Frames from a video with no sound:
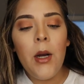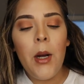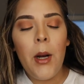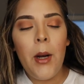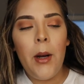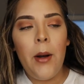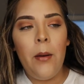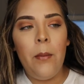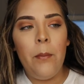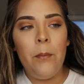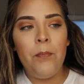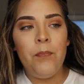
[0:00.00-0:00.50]

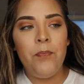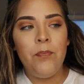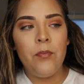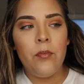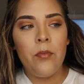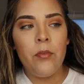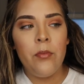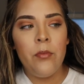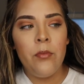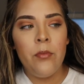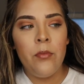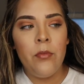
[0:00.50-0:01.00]
um,
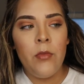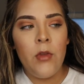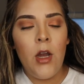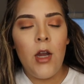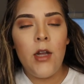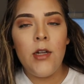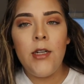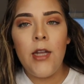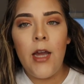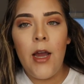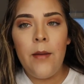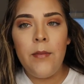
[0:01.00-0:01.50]

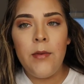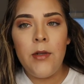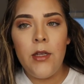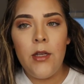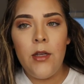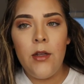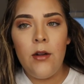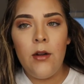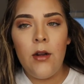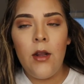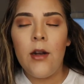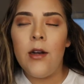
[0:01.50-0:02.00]

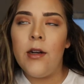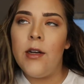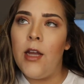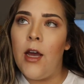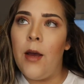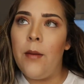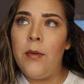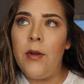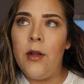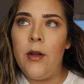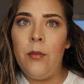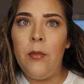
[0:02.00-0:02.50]
adapted not
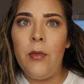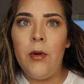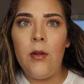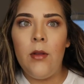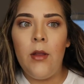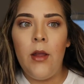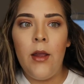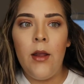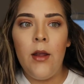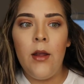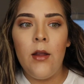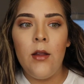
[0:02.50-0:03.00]
adapted but
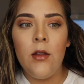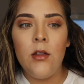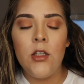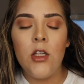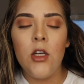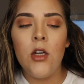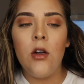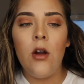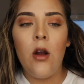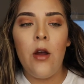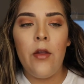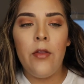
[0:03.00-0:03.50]
like
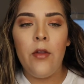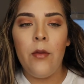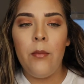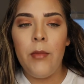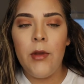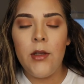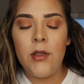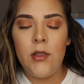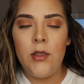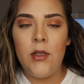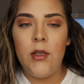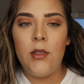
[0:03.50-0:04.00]
took on the
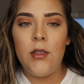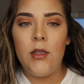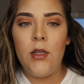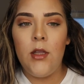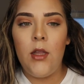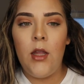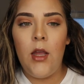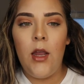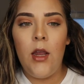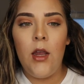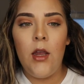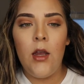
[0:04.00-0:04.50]
business
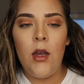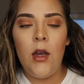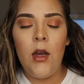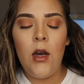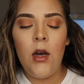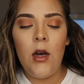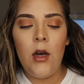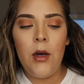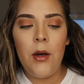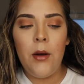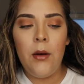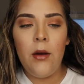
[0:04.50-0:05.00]
and like
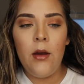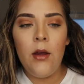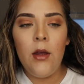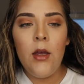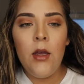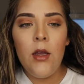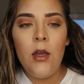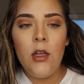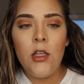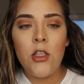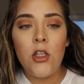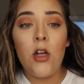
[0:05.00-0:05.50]
uh,
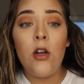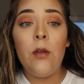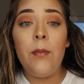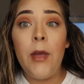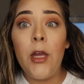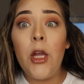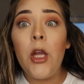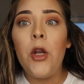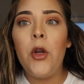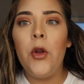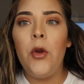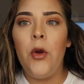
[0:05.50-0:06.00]
started
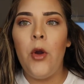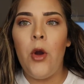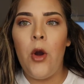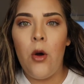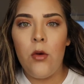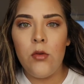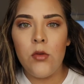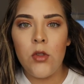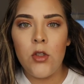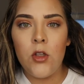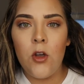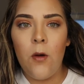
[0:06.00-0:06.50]
making her
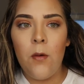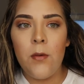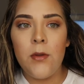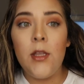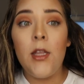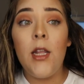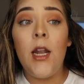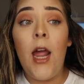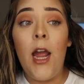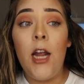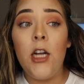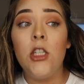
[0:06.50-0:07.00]
own soaps
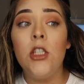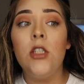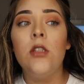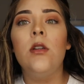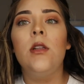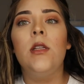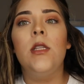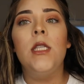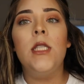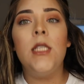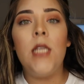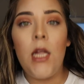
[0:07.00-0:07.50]
and then actually
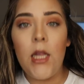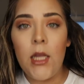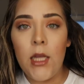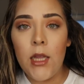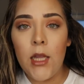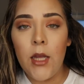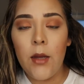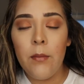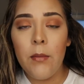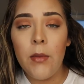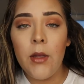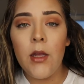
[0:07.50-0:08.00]
started
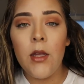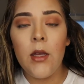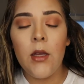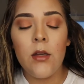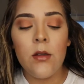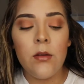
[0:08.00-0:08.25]
selling them